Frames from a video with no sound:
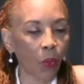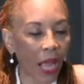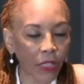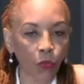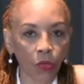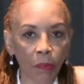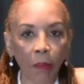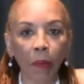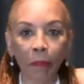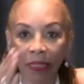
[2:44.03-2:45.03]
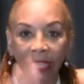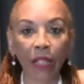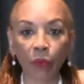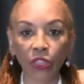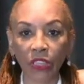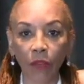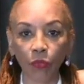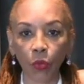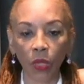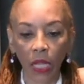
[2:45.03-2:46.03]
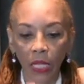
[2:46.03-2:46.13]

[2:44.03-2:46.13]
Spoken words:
I don't remember, but they were shuffled.